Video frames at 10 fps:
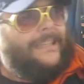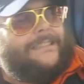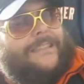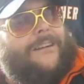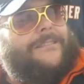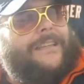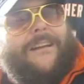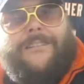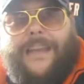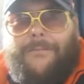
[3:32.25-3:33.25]
So, you
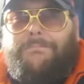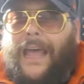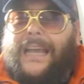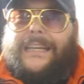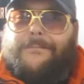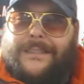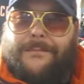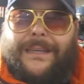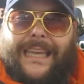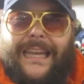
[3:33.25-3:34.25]
know, they were blocking him at
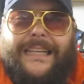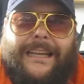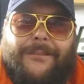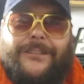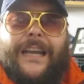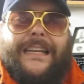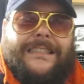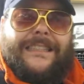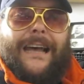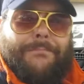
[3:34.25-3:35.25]
the beginning. They were trying to
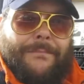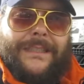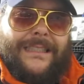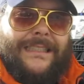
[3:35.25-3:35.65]
stop him.